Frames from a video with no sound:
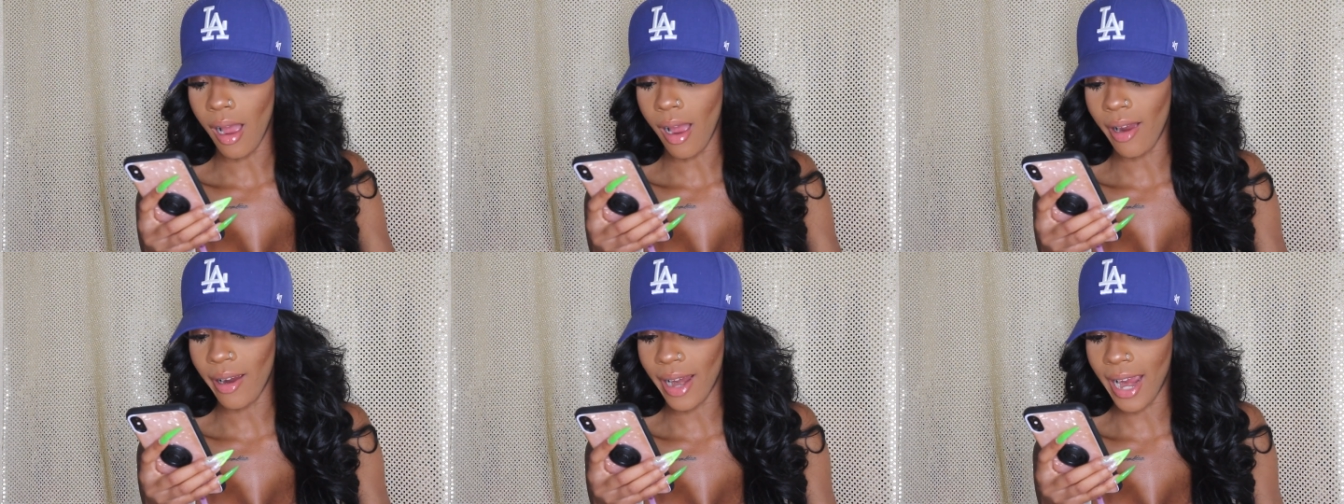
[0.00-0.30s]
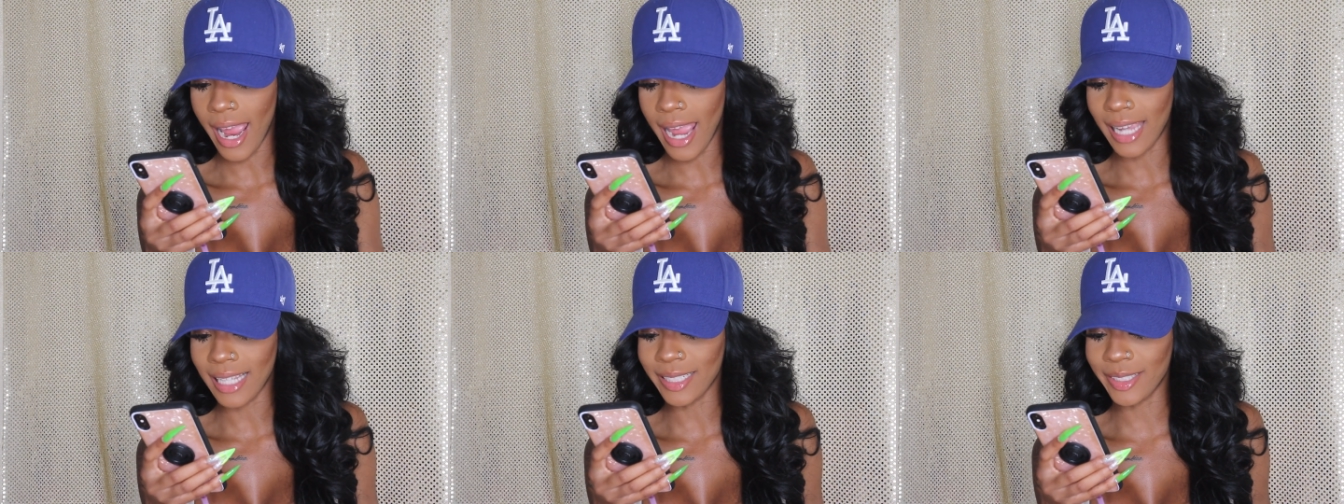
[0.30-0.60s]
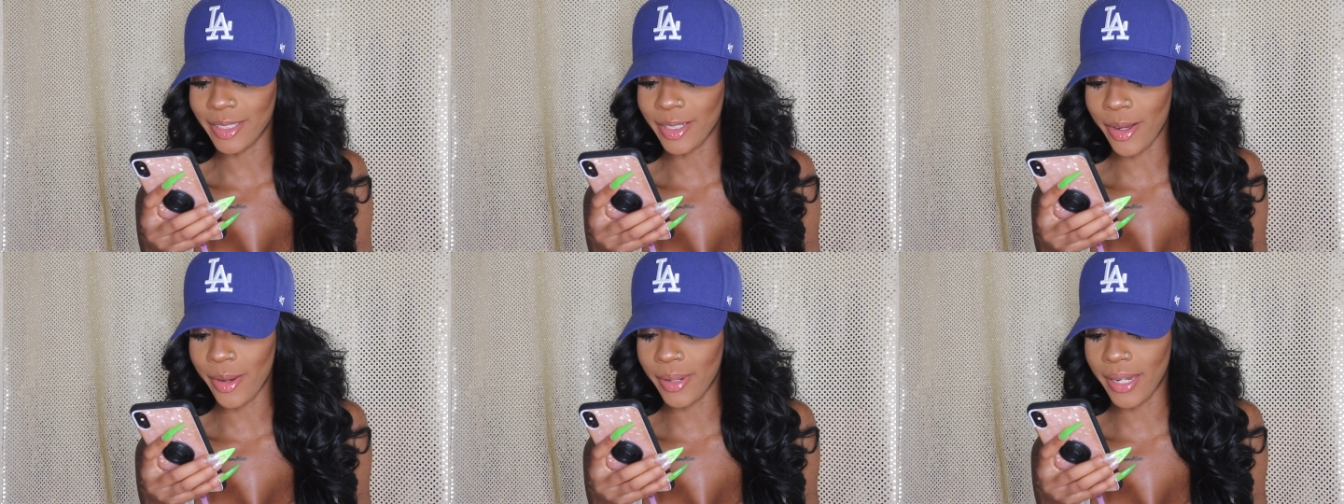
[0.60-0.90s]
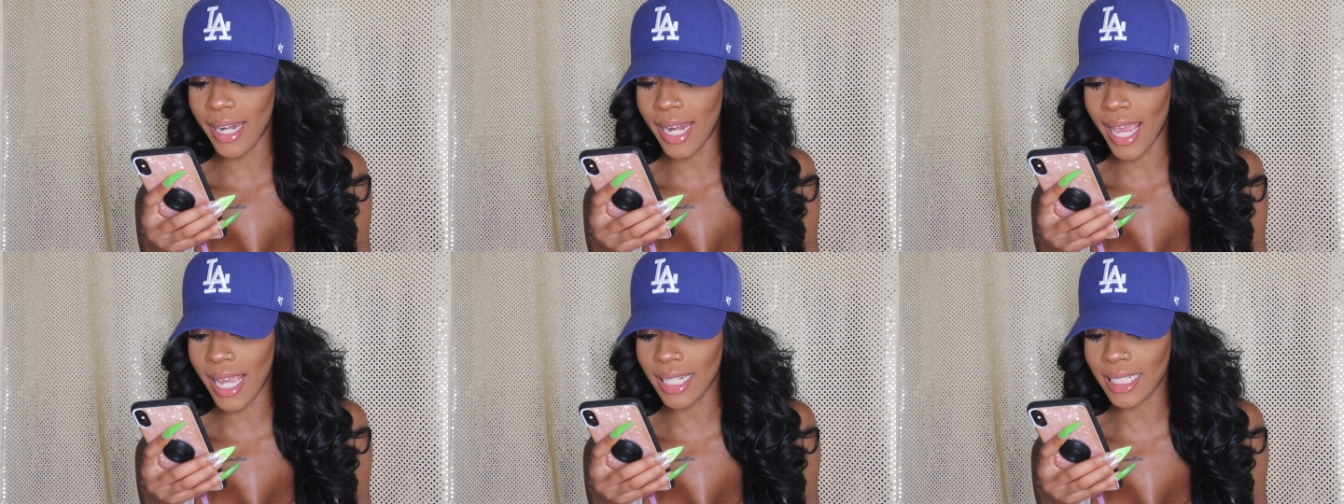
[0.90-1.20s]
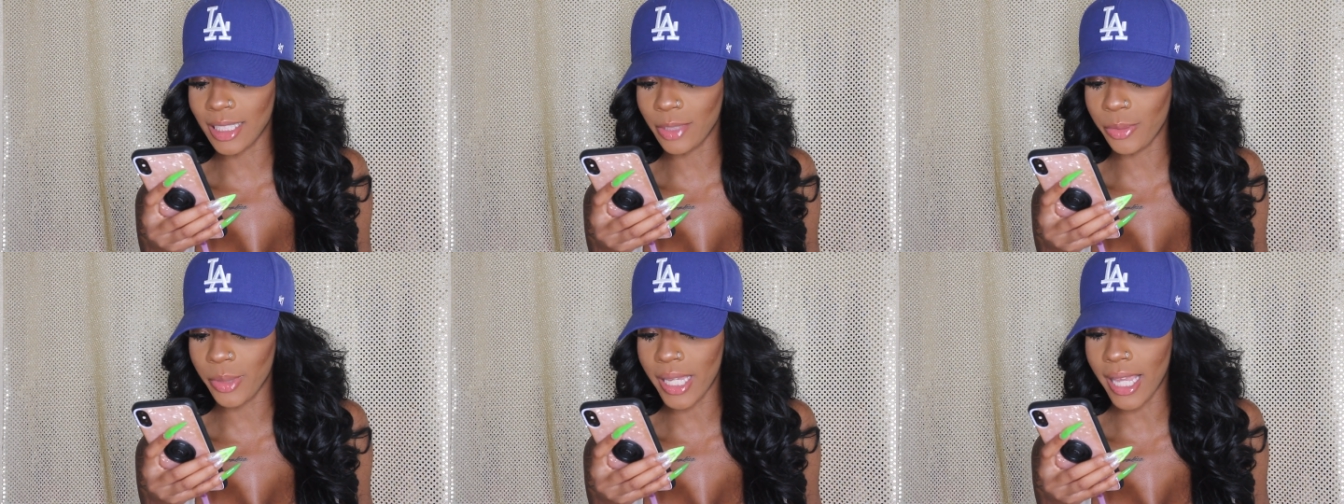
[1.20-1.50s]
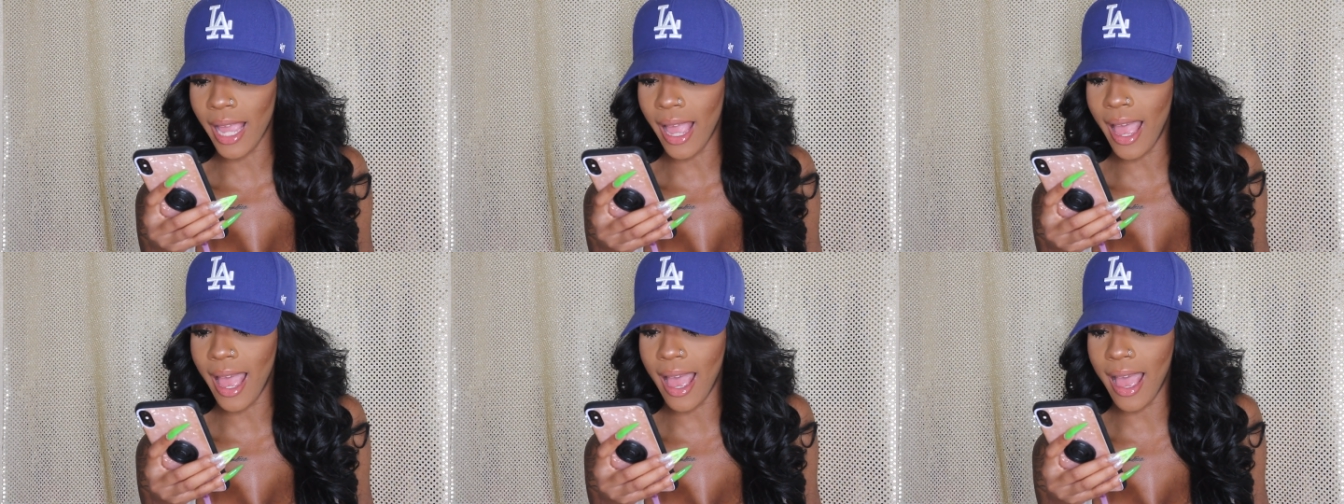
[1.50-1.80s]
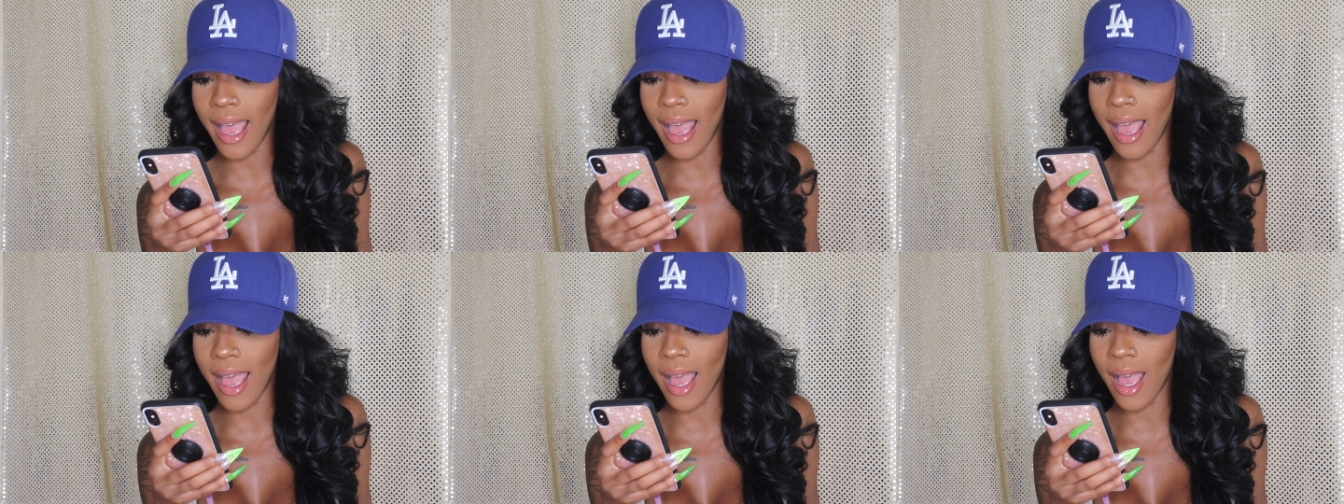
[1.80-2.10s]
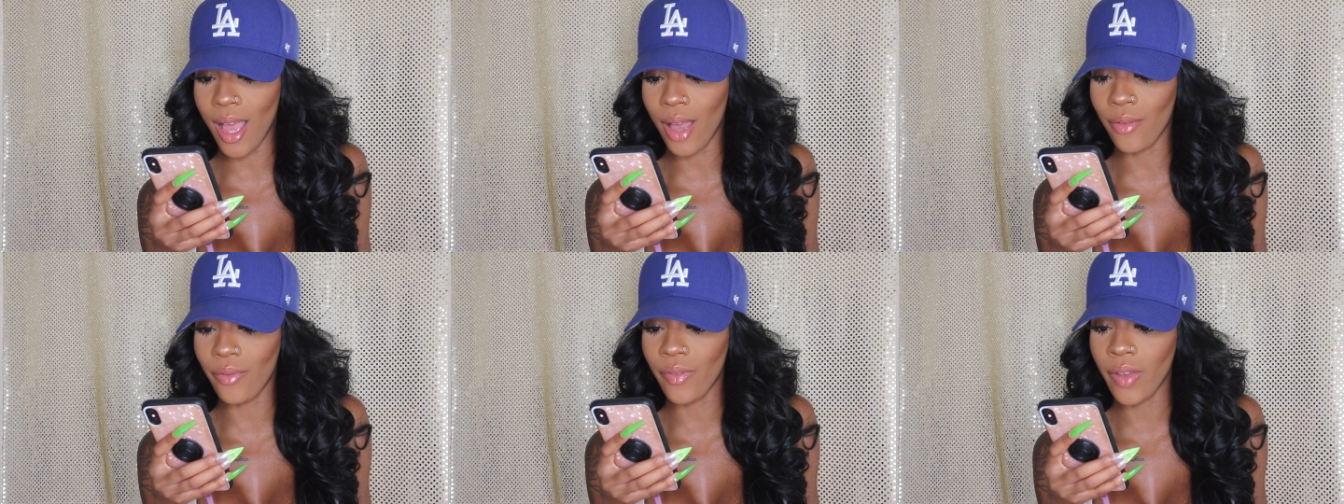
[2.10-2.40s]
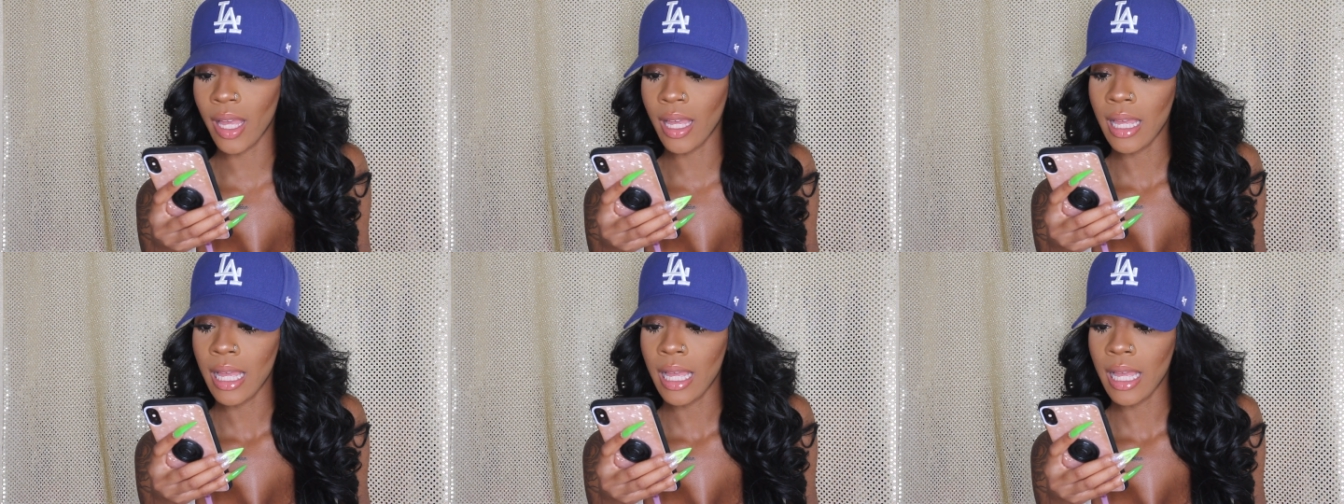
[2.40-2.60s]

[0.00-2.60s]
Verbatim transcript: all right so next we have